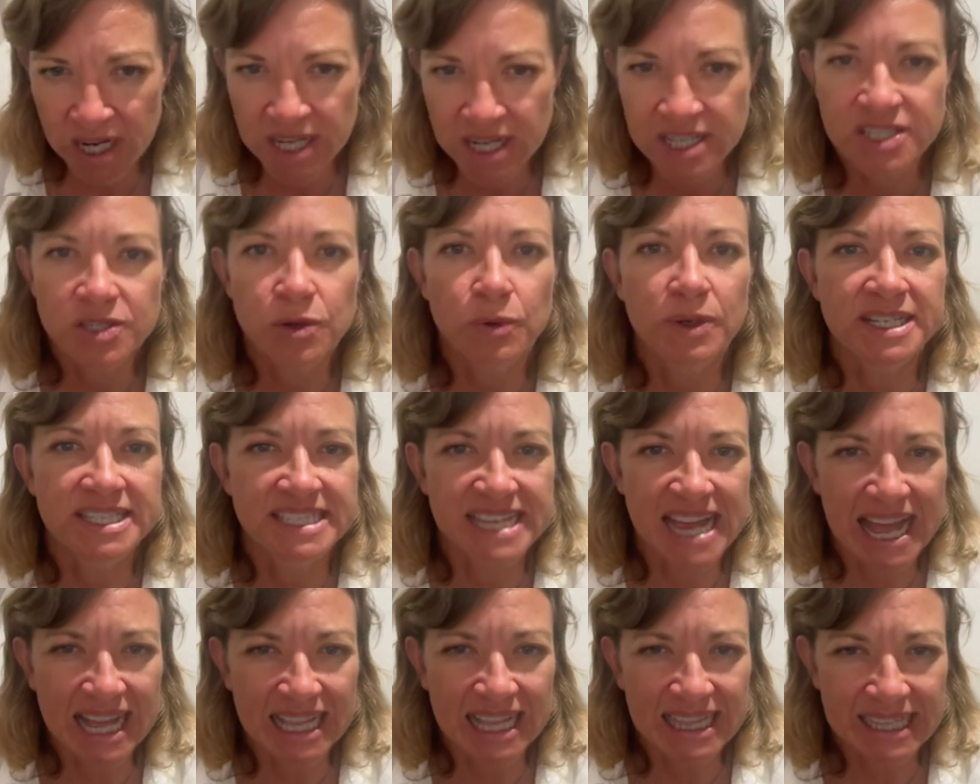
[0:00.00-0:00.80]
So
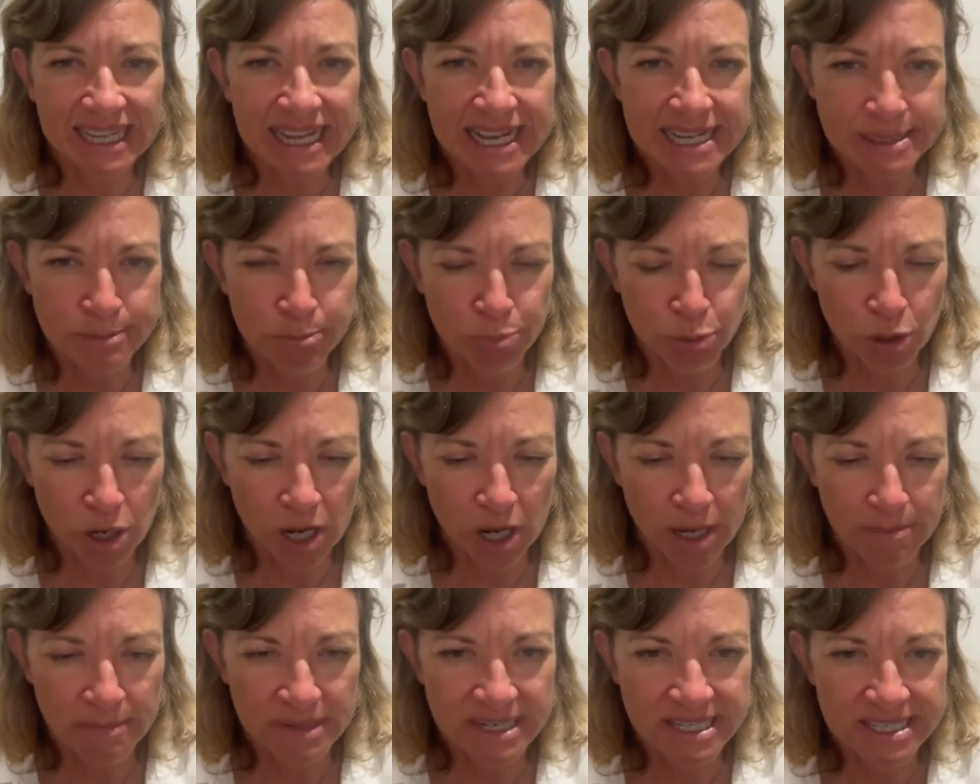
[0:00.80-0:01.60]
exactly as
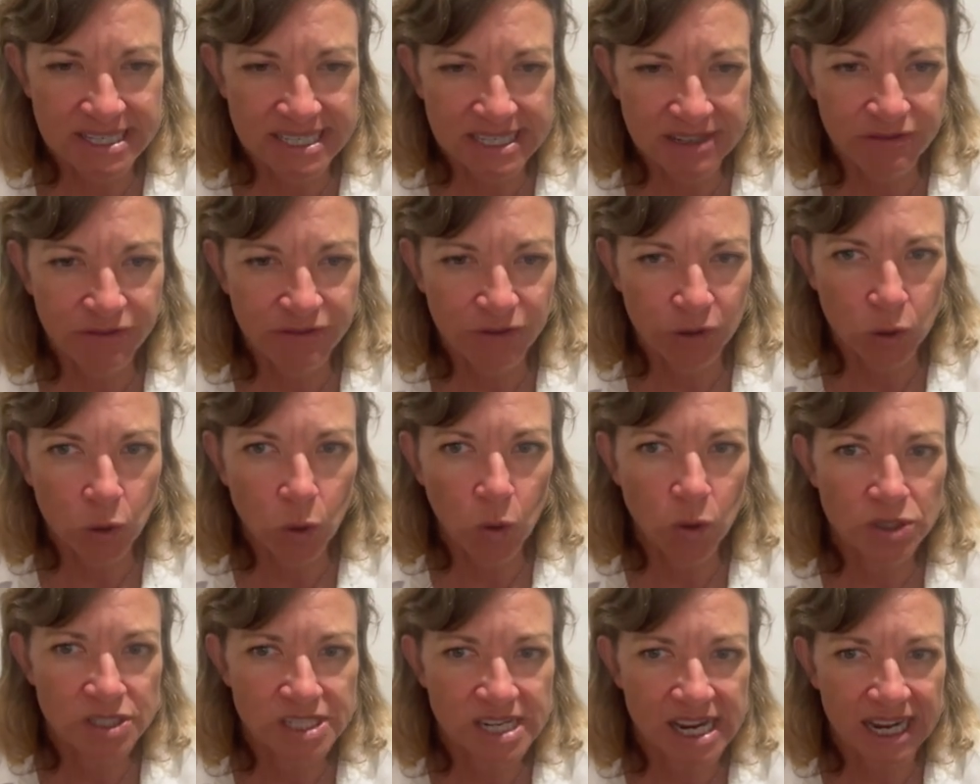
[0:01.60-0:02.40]
Brodmann did for
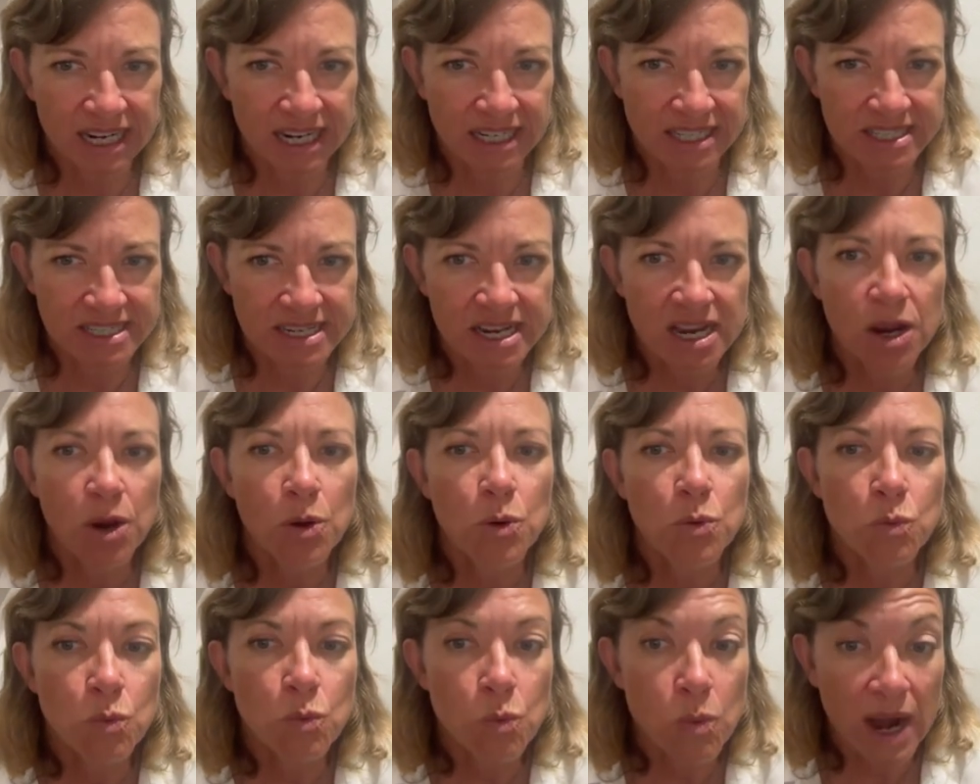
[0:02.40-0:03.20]
cortex,
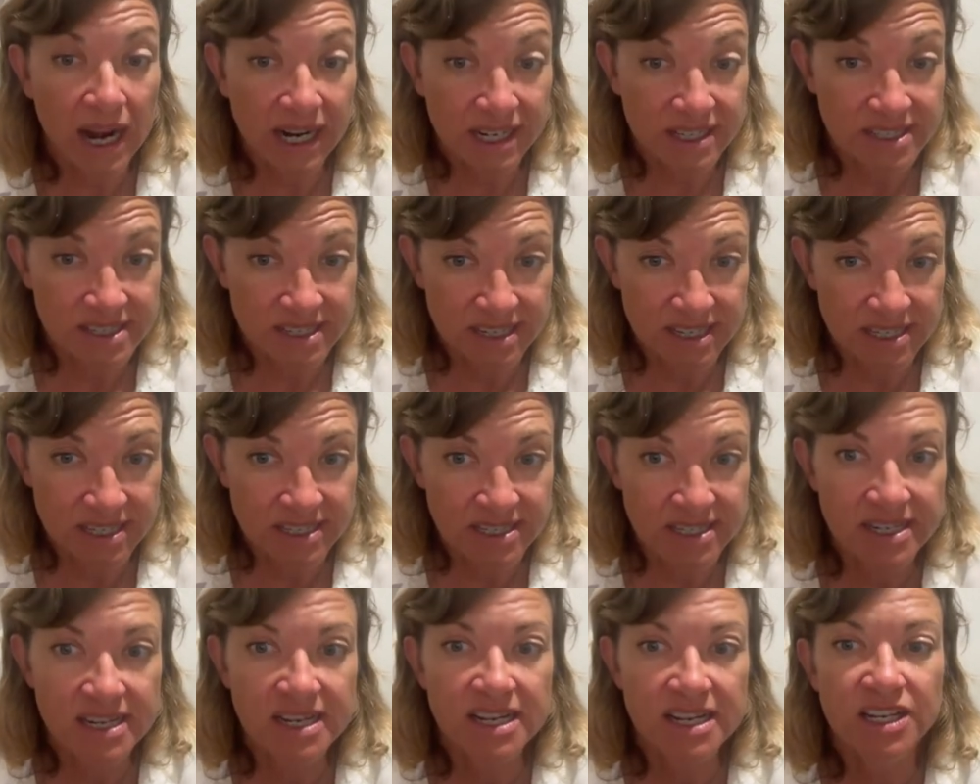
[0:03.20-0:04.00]

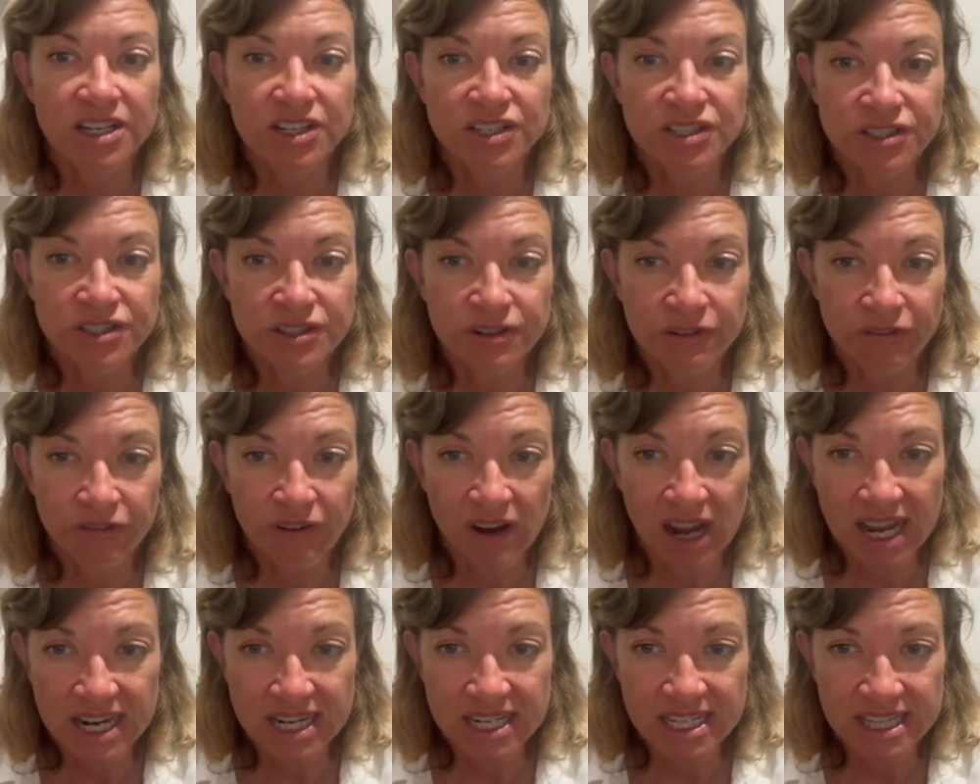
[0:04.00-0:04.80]
Rexid
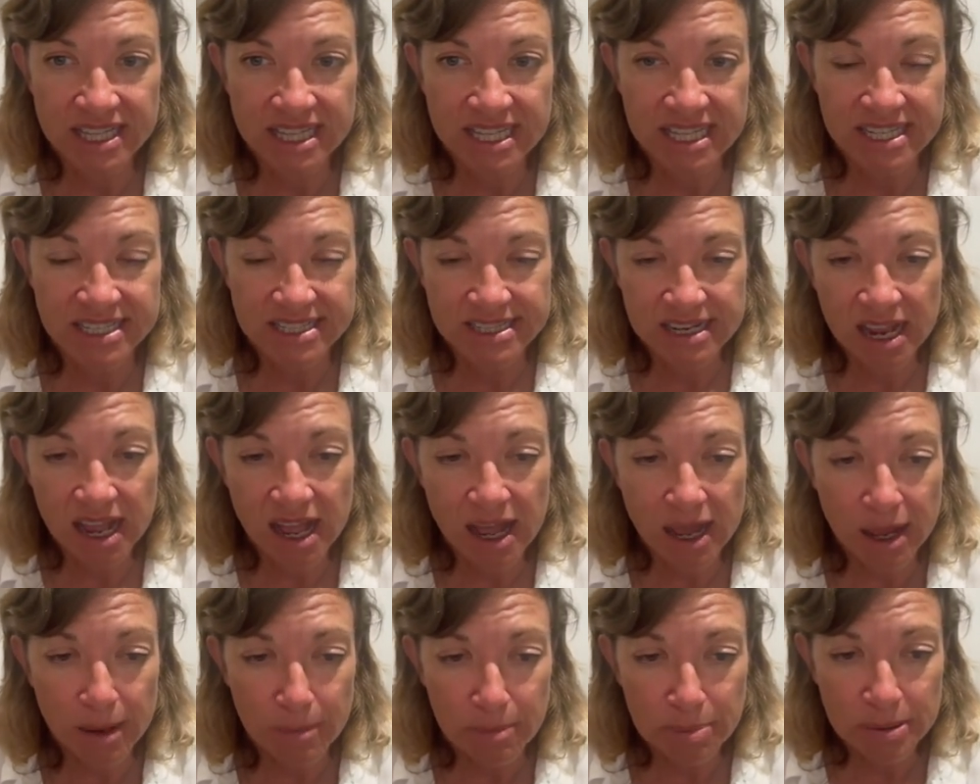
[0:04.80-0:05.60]
divided these
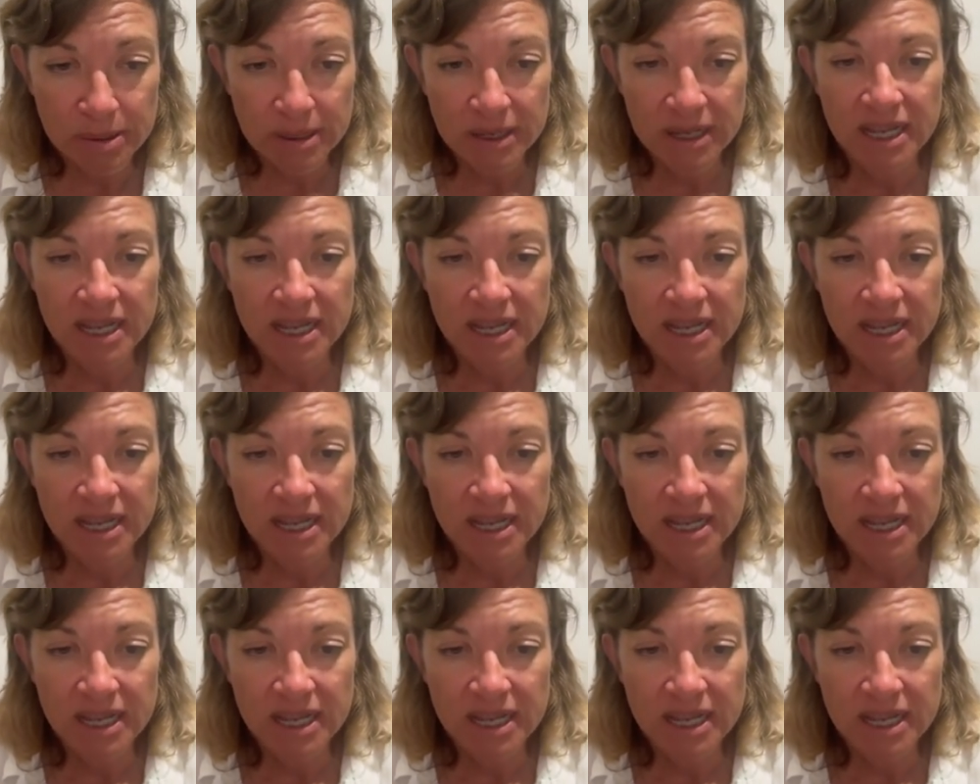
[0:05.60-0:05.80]
up